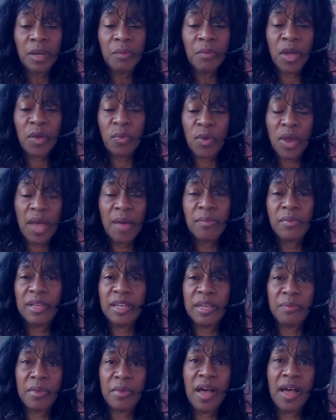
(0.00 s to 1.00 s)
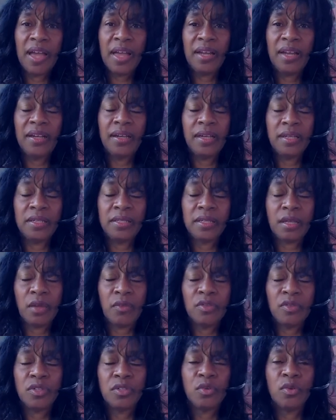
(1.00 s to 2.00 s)
my rambling mind is
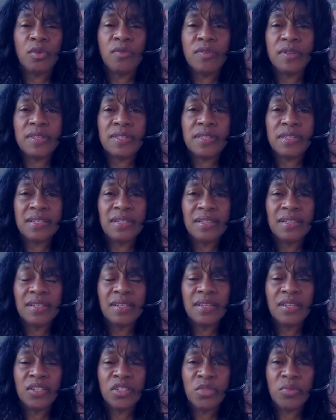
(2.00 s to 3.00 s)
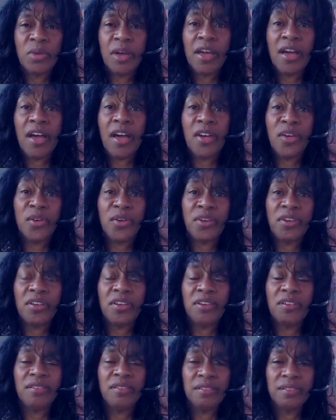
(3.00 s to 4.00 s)
of service to my higher good?